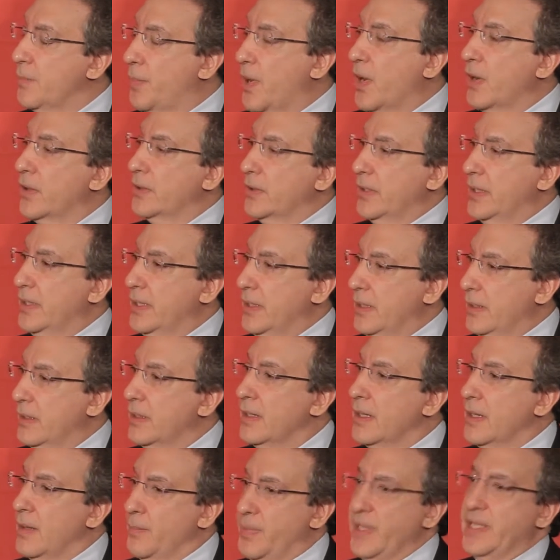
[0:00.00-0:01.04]

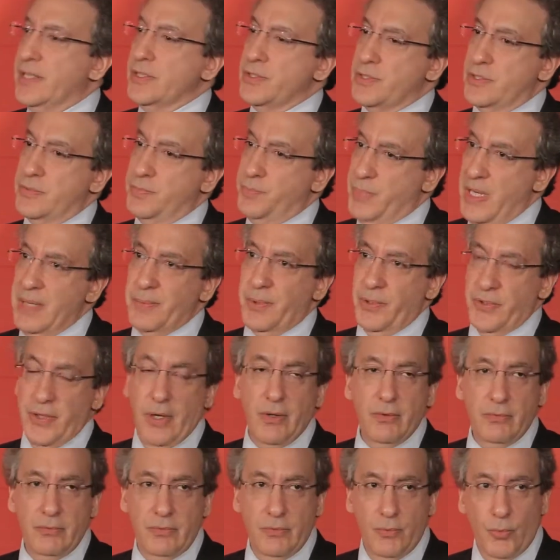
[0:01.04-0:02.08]
partly because people
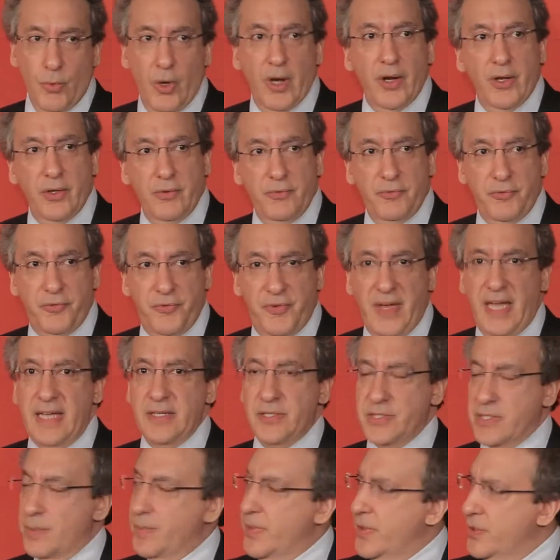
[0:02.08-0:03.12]
don't want to
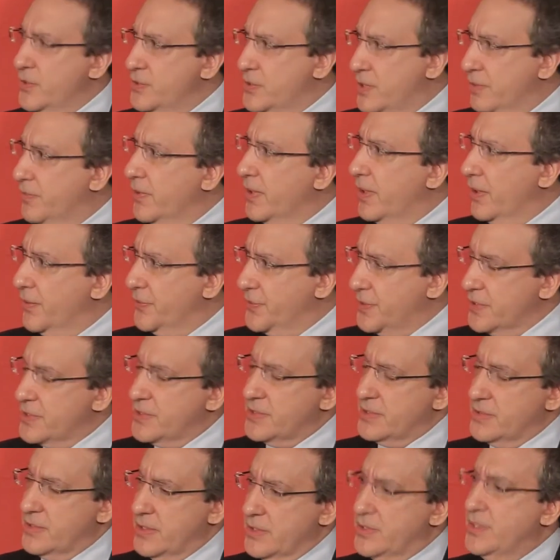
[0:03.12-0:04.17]
face some of those difficult
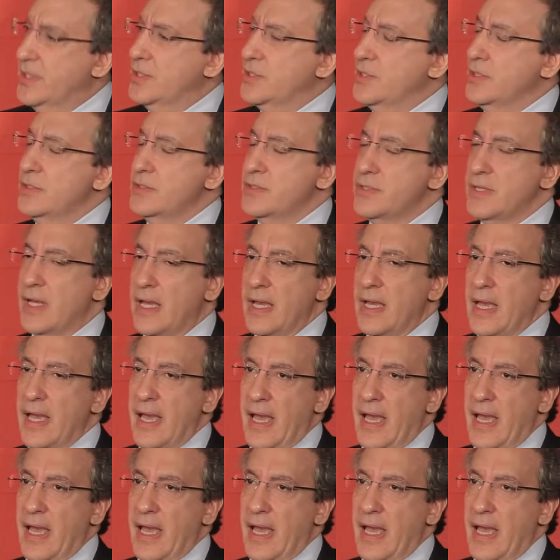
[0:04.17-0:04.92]
decisions,